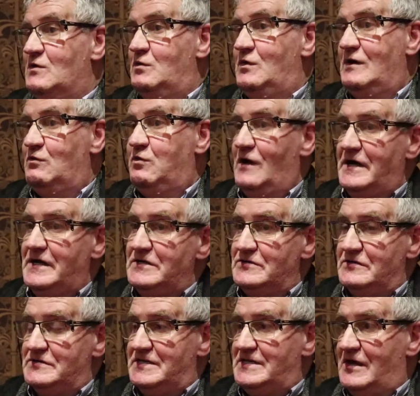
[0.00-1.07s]
wh why
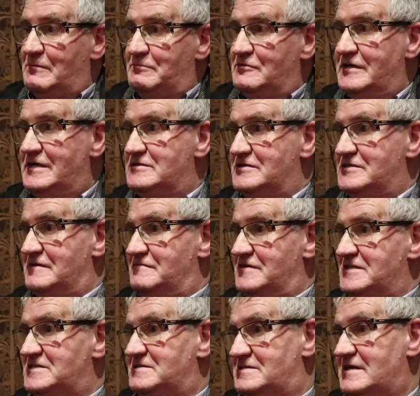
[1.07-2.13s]
do the operators of
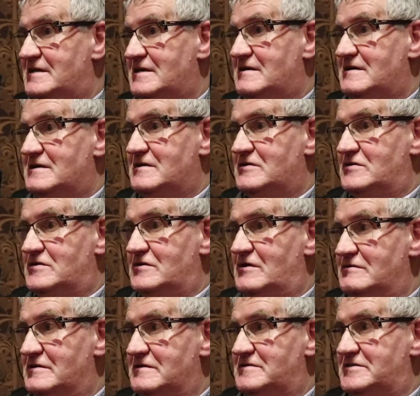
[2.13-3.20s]
this
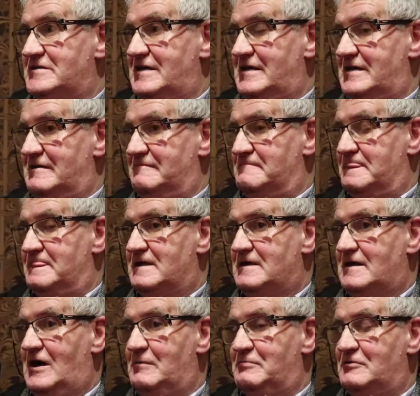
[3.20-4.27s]
current um,
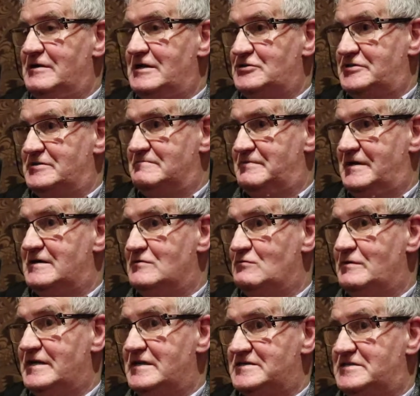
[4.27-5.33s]
operation, Barna
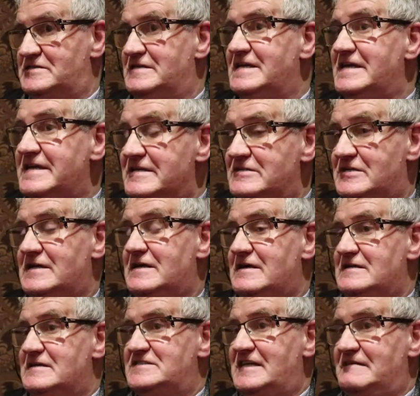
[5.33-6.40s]
Waste, need
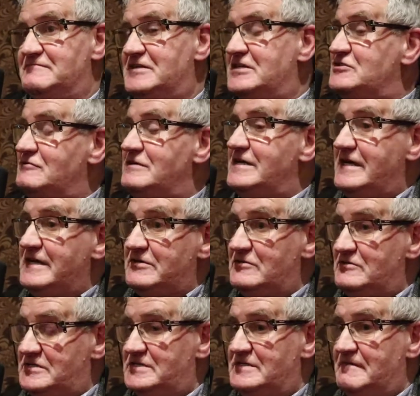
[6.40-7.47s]
73
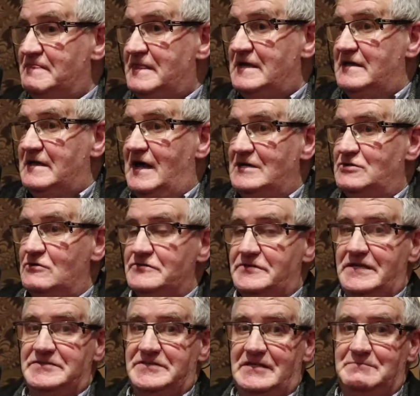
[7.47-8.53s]
acres? I don't
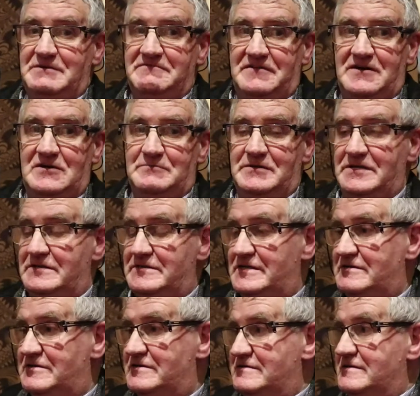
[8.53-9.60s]
think they'll be farming in
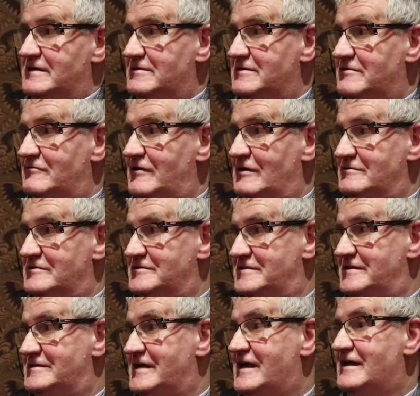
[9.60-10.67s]
the ground
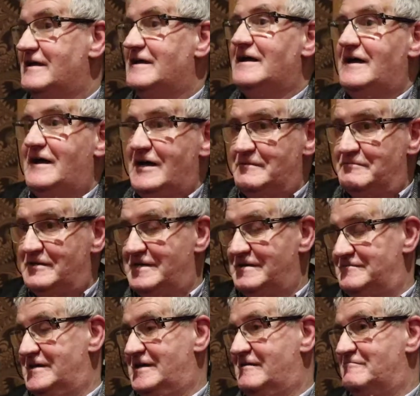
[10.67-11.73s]
that I
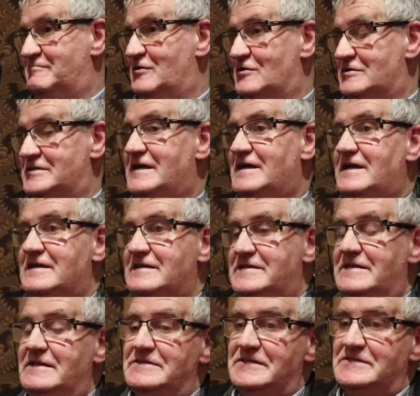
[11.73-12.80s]
believe they have bought.
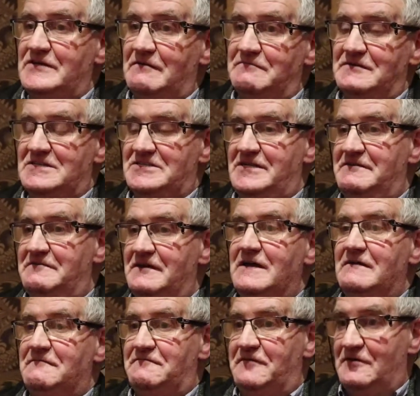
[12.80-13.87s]
There's obviously
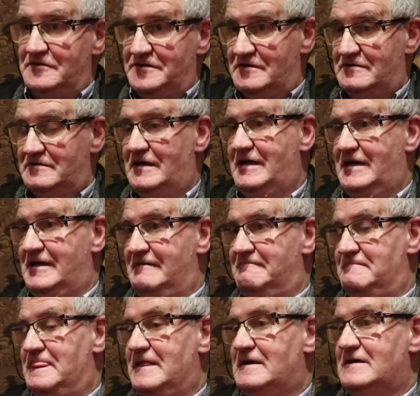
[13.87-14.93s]
further um,